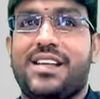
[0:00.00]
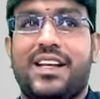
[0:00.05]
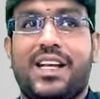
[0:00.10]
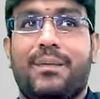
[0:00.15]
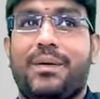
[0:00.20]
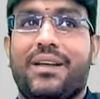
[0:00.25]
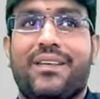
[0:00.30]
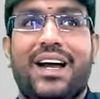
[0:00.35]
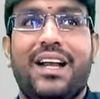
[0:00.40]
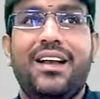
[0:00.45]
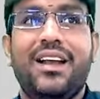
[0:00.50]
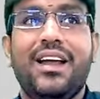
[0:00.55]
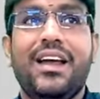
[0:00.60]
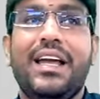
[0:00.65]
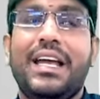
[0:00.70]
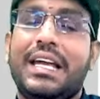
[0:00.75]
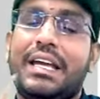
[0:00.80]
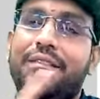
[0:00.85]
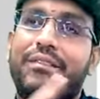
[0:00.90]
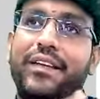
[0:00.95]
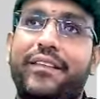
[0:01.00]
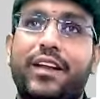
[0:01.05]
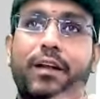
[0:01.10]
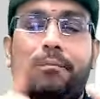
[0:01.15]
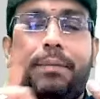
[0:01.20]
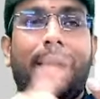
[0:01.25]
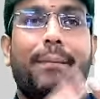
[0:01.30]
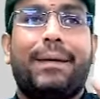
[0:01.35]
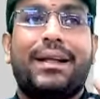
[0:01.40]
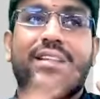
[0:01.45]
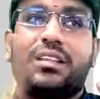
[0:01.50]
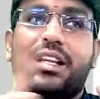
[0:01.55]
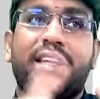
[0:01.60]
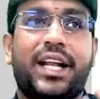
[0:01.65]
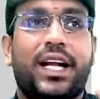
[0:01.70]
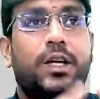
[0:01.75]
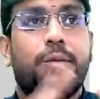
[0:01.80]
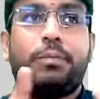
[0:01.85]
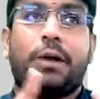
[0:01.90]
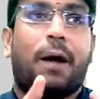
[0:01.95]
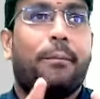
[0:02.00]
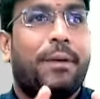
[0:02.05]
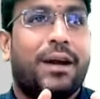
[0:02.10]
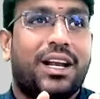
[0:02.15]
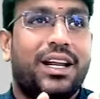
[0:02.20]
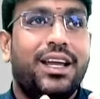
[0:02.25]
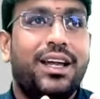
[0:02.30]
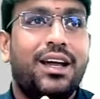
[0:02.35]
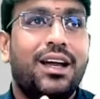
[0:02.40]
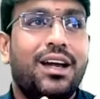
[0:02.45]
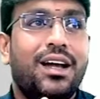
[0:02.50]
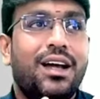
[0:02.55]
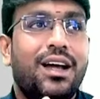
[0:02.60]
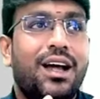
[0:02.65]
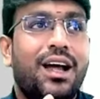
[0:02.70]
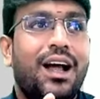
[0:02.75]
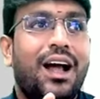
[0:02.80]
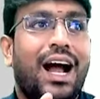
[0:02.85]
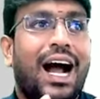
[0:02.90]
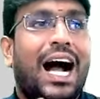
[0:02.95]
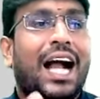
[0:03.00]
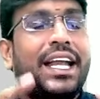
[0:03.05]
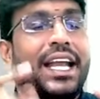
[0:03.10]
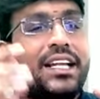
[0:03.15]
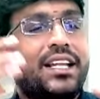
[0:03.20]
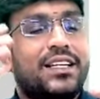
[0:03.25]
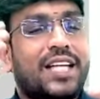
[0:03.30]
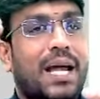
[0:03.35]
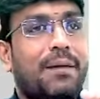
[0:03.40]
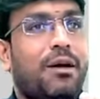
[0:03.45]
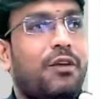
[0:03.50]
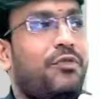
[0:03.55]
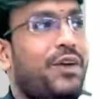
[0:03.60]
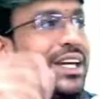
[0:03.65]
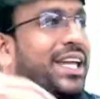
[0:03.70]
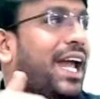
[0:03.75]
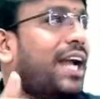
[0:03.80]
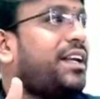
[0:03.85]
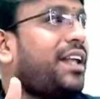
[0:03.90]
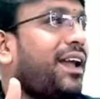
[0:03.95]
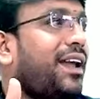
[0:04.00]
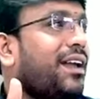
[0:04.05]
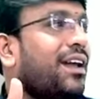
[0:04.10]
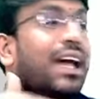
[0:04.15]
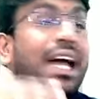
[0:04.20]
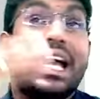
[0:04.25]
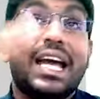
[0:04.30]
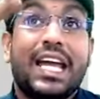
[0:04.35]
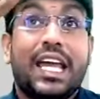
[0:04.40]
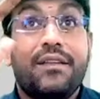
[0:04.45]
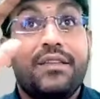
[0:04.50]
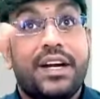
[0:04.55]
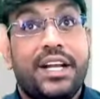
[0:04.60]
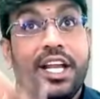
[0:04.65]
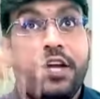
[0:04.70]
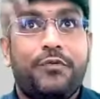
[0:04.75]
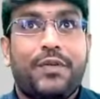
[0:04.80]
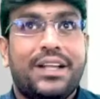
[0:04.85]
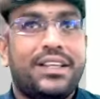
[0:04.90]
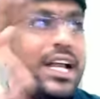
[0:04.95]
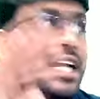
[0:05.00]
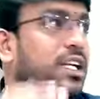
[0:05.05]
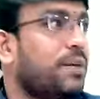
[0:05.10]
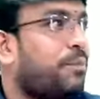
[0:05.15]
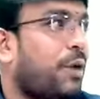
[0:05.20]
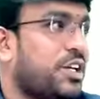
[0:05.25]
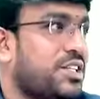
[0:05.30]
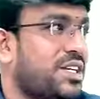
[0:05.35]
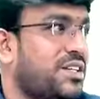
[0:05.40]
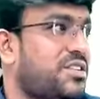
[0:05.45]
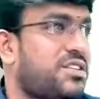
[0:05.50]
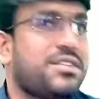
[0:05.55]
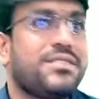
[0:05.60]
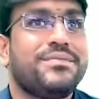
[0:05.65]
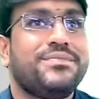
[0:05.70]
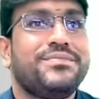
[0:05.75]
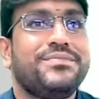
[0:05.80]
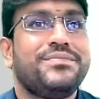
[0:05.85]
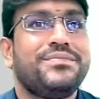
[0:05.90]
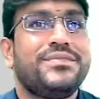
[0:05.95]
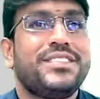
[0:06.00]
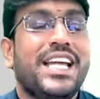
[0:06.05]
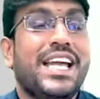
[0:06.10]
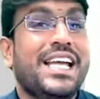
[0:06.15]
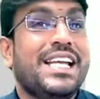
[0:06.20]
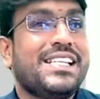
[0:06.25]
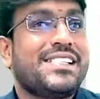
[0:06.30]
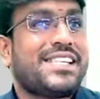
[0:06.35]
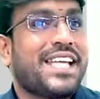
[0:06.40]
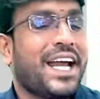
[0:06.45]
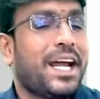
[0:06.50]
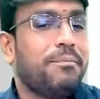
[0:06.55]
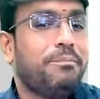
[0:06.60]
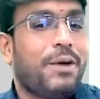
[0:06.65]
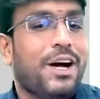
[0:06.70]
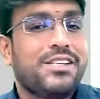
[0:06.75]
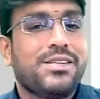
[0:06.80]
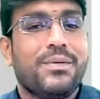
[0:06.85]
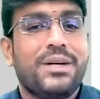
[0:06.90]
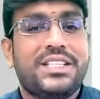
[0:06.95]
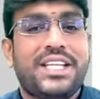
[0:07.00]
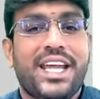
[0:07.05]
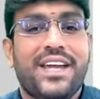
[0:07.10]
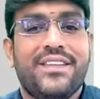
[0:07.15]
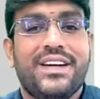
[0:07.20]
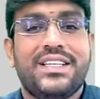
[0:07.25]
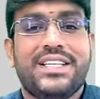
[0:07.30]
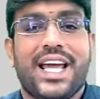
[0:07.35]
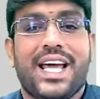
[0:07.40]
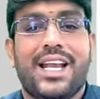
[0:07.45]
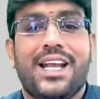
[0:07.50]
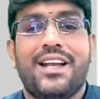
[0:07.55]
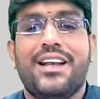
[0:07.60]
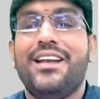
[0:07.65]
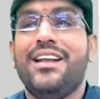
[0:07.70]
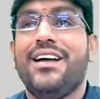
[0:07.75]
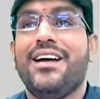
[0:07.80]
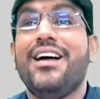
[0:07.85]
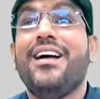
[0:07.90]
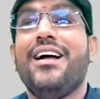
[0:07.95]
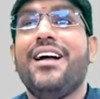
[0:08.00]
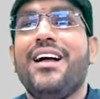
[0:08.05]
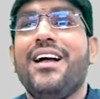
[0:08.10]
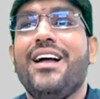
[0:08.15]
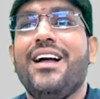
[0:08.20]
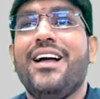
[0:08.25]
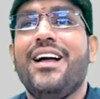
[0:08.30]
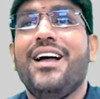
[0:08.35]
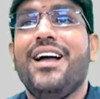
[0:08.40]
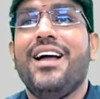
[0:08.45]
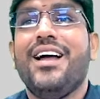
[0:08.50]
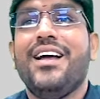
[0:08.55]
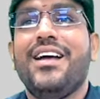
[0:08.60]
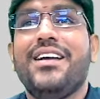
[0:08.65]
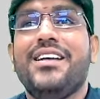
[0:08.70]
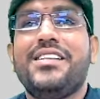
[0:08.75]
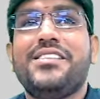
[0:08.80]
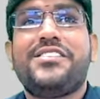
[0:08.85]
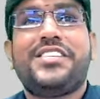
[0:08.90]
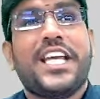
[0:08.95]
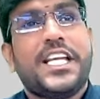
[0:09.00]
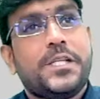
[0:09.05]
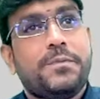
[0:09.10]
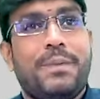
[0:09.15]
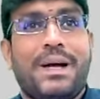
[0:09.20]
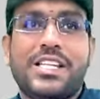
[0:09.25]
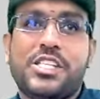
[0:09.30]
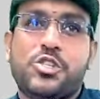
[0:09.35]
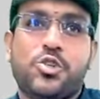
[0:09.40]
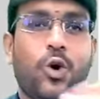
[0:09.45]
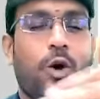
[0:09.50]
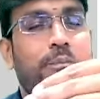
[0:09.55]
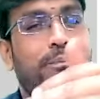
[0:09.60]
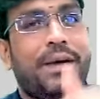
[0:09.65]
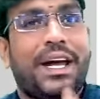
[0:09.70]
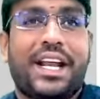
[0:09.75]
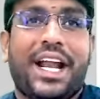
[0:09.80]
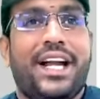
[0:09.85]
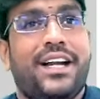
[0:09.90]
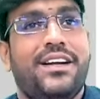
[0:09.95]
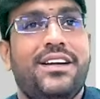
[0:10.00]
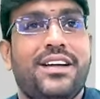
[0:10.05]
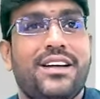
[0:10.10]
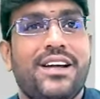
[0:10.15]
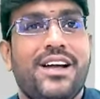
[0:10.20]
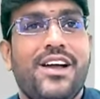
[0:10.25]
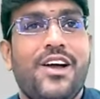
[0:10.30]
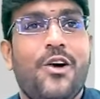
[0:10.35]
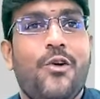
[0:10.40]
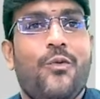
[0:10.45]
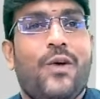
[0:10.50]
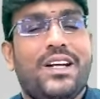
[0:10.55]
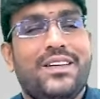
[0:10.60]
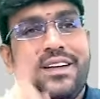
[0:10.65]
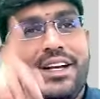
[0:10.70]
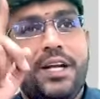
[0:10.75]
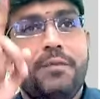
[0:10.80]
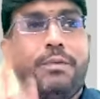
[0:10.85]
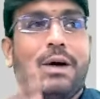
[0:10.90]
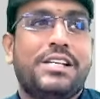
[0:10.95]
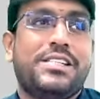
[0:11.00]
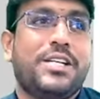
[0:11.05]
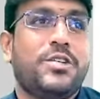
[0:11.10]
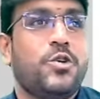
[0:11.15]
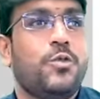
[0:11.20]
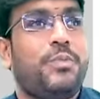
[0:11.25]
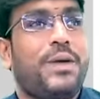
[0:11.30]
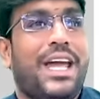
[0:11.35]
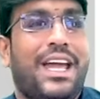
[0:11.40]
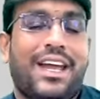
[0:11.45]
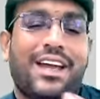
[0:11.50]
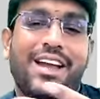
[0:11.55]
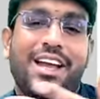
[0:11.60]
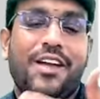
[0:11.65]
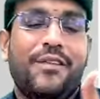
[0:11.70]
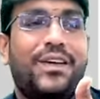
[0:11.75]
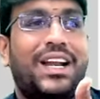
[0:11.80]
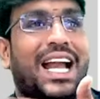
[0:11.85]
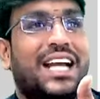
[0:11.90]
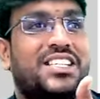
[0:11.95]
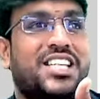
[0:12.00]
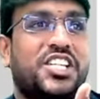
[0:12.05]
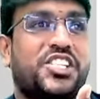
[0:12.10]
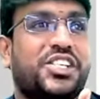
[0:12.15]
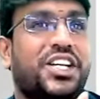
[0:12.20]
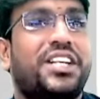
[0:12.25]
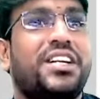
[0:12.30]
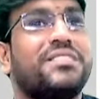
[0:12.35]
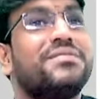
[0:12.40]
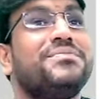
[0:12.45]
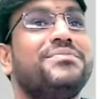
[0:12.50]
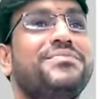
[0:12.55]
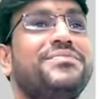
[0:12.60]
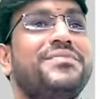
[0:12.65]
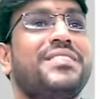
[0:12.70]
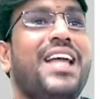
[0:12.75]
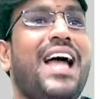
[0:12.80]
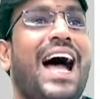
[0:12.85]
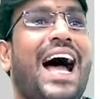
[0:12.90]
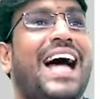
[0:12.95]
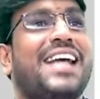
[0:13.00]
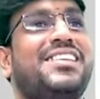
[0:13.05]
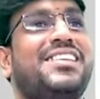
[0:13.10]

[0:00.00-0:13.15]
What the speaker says: Number 1, we will pay monthly rent properly. And at the time of vacating, he will refund that deposit. Second possibility, he will tell 6 months don't pay rent. Whatever deposit you pay, we'll adjust it. As